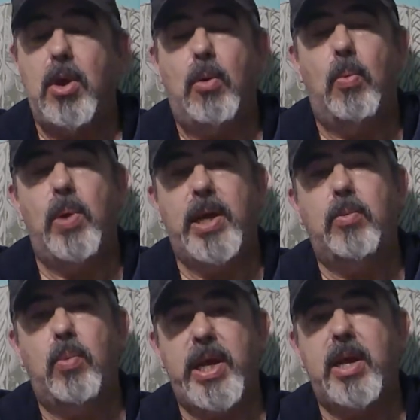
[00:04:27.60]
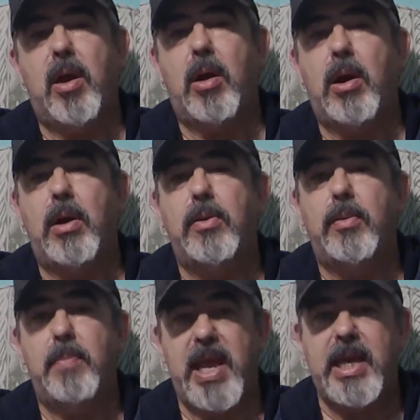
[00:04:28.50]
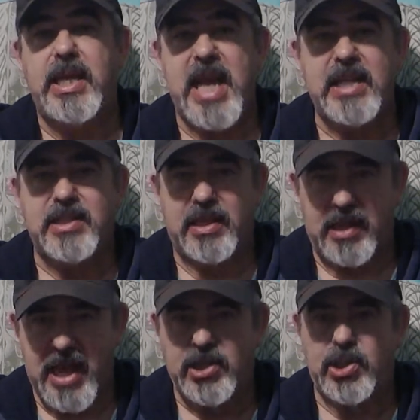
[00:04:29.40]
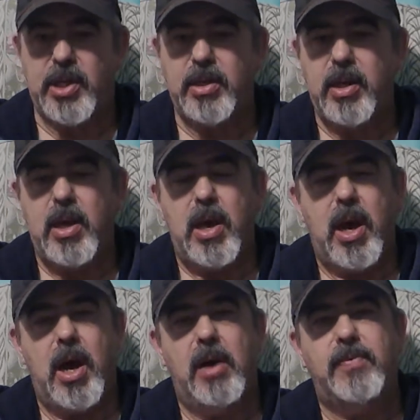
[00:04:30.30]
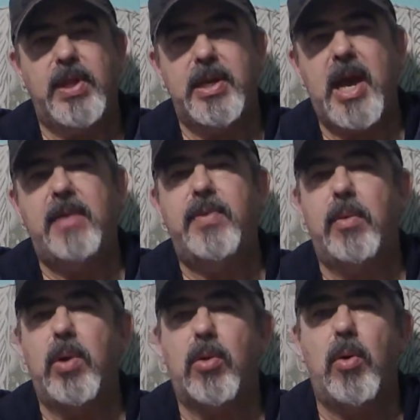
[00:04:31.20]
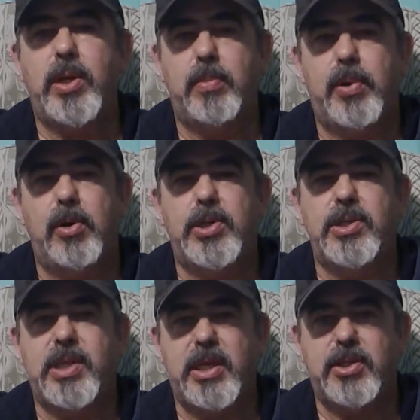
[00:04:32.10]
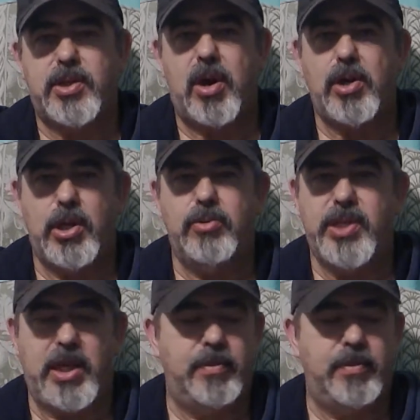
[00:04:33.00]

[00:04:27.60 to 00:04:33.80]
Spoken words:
when we are making that selection of the knife that we're going to purchase and start using.